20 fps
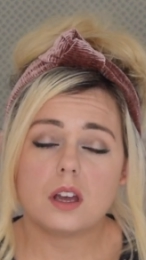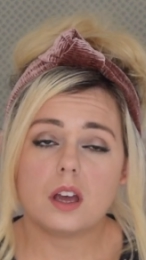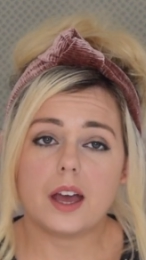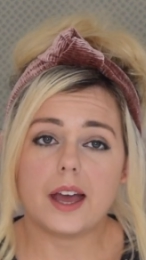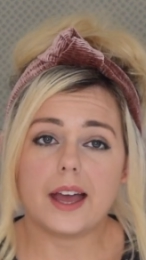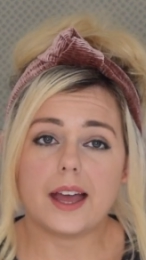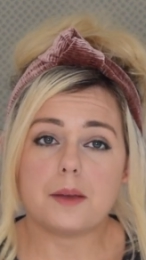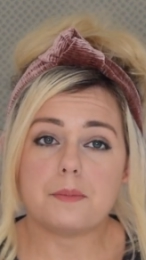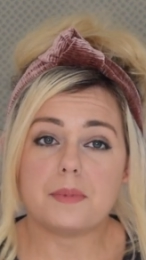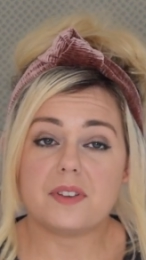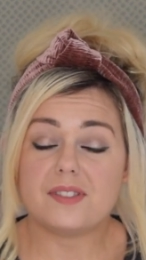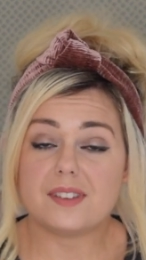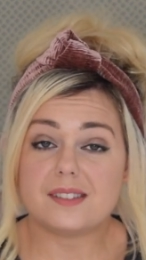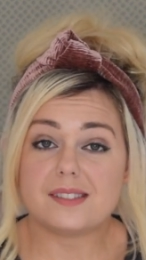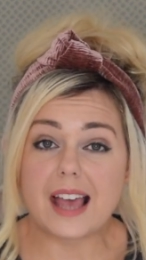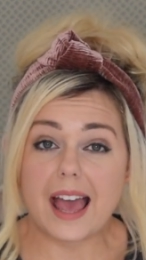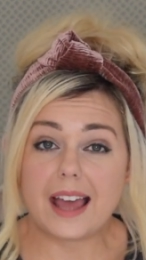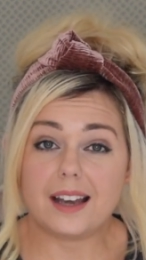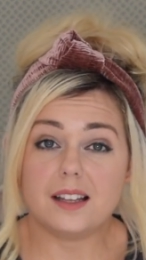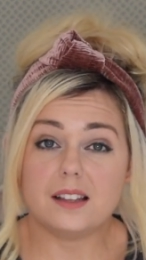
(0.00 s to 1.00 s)
If there's
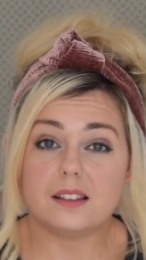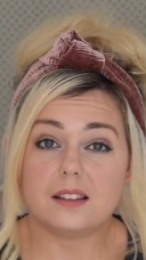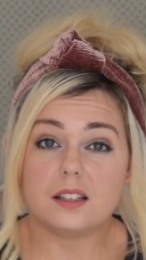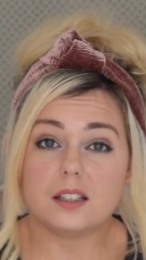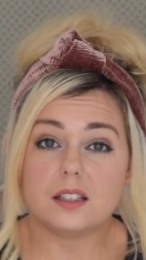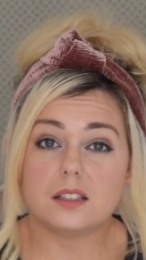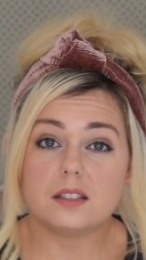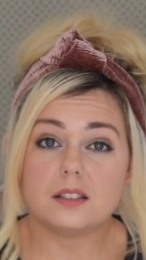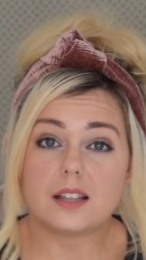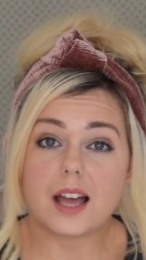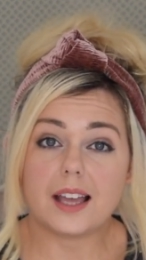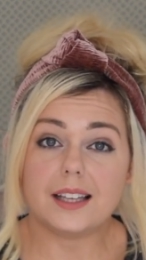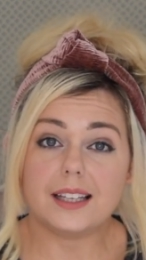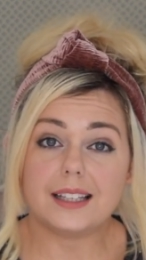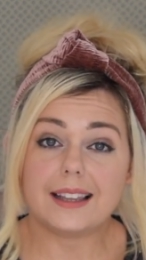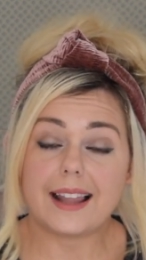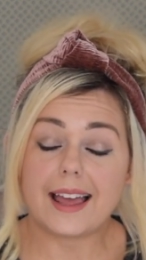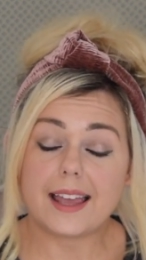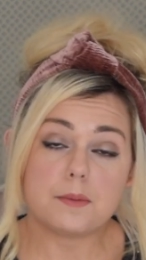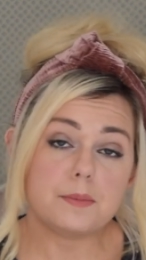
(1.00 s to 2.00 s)
anything that
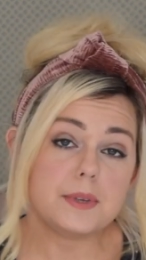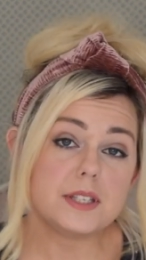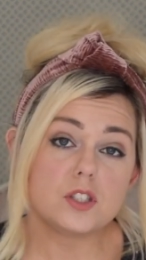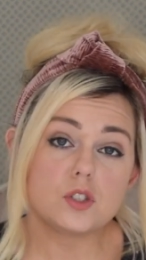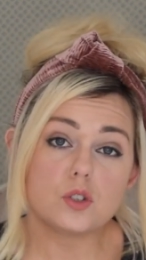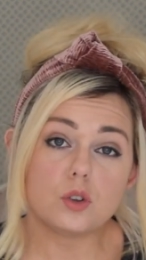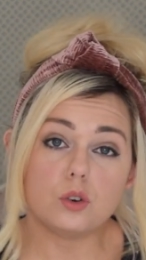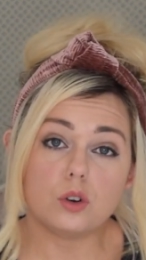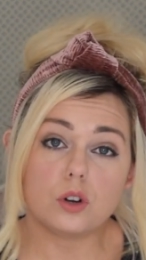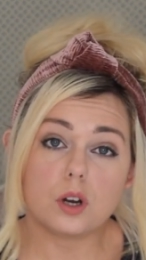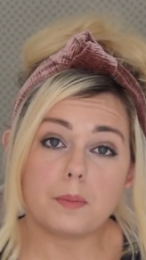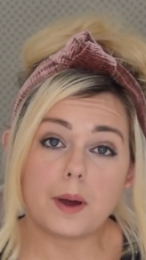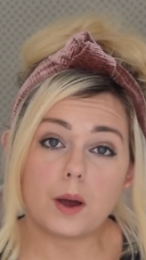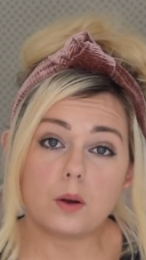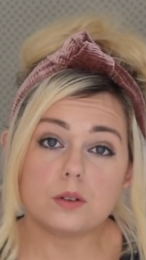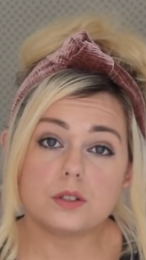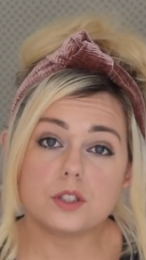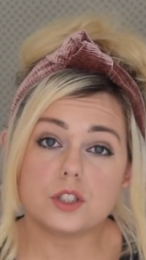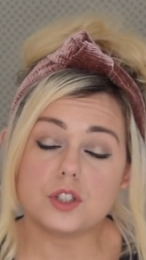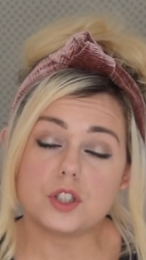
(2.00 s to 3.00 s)
you'd like me to talk
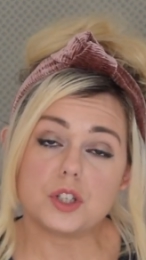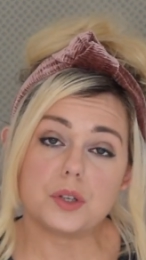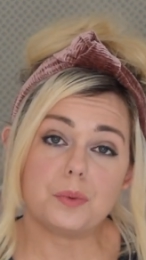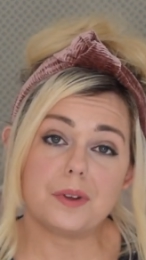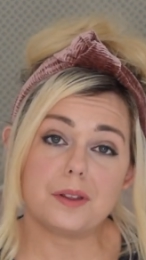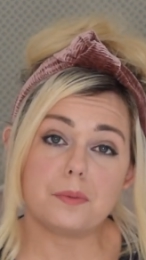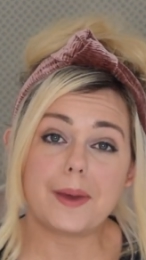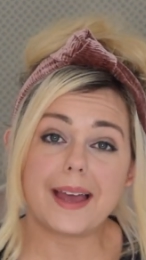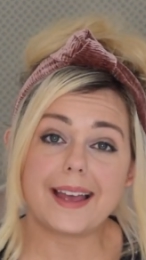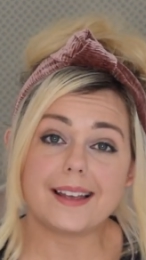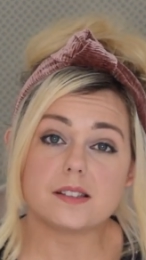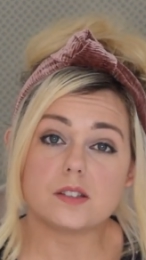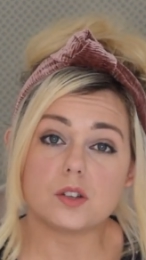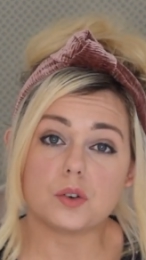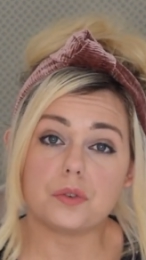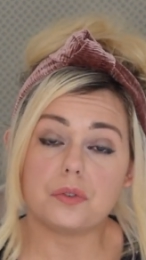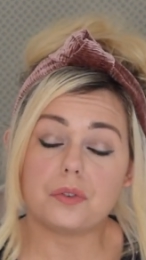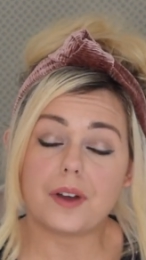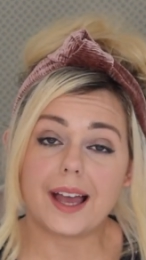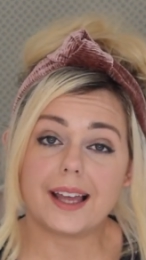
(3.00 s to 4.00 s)
about to do with personal
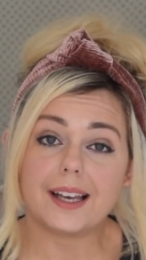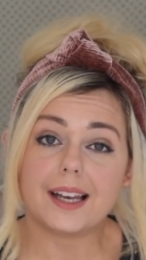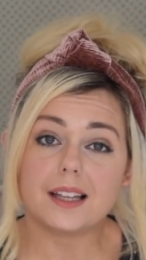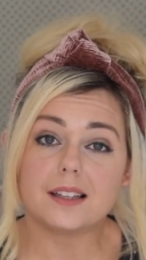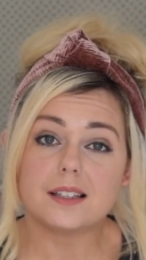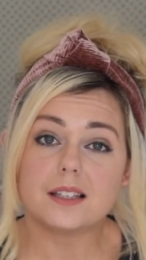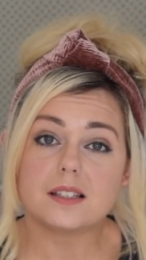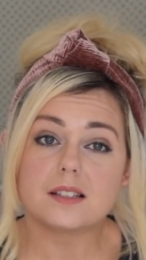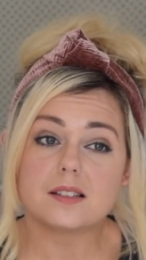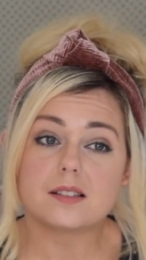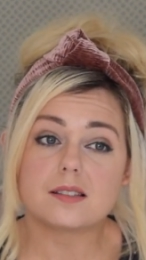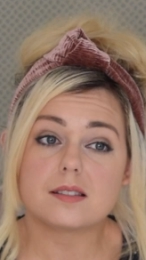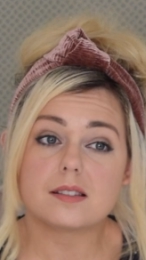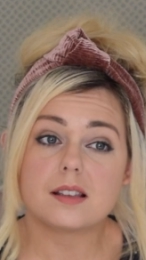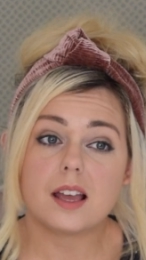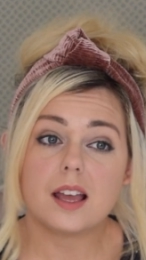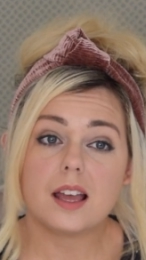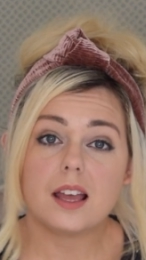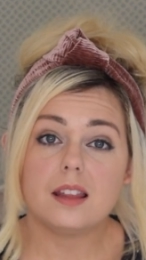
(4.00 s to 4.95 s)
finance,